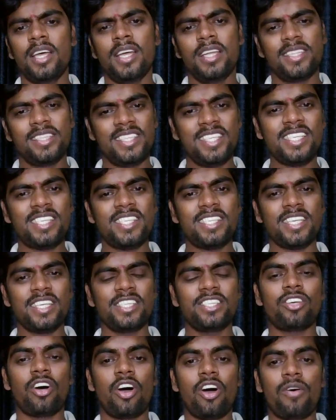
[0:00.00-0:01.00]
This
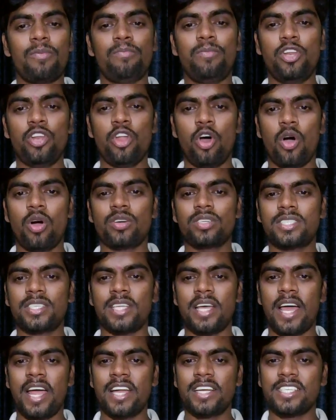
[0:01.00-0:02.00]
sense of belongs
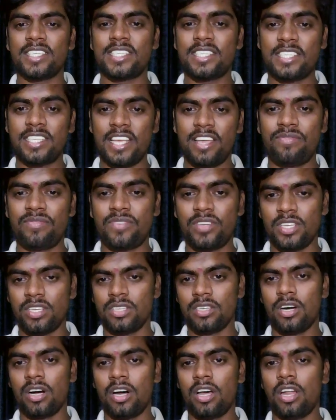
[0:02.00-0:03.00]
and the
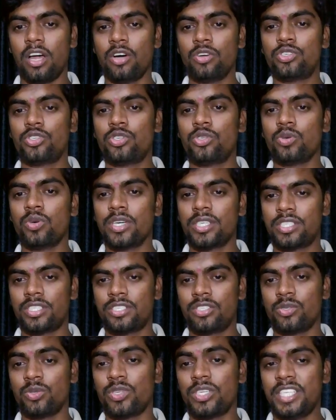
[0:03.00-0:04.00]
safety allows to us
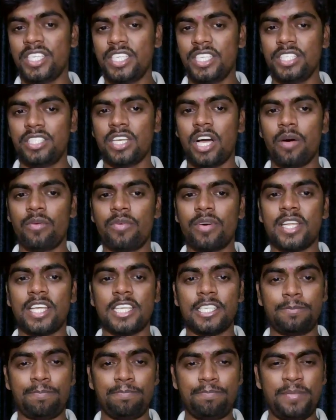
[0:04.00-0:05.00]
to reach our
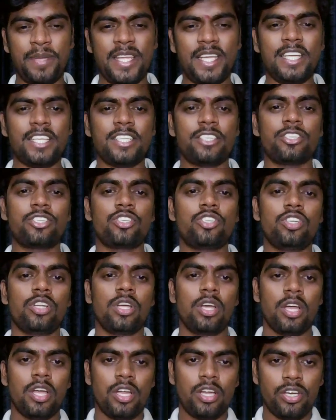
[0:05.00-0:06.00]
spirits,
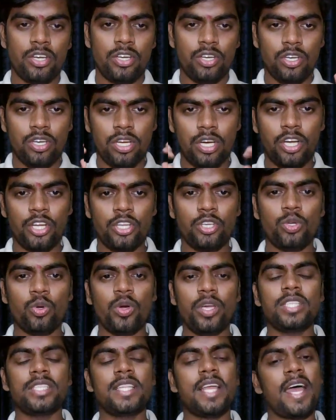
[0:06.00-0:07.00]

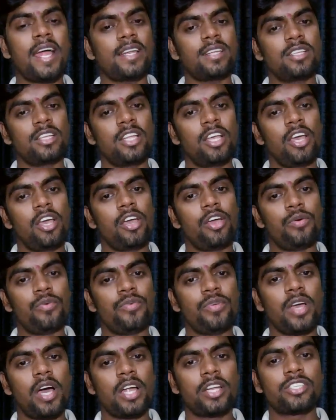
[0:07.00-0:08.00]
knowing that
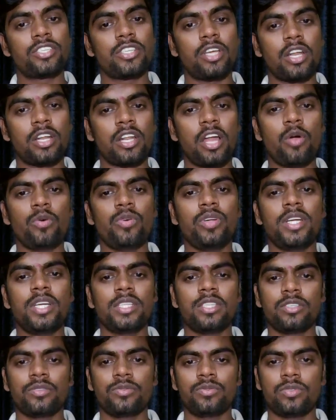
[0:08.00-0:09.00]
we are
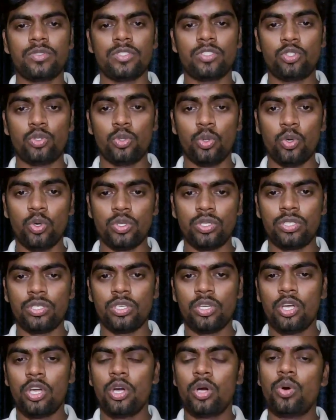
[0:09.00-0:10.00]
surrounded the
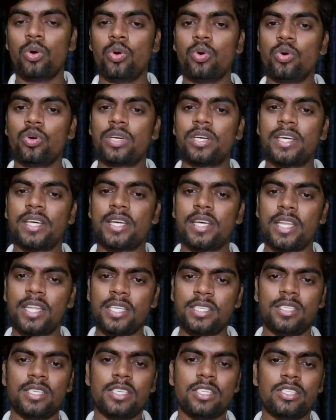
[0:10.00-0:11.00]
those who we
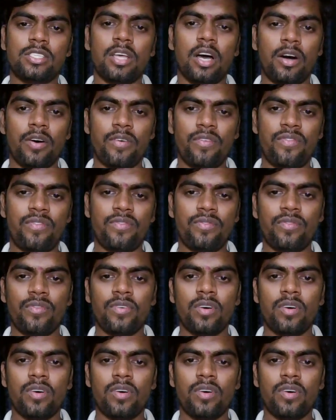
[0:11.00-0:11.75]
are,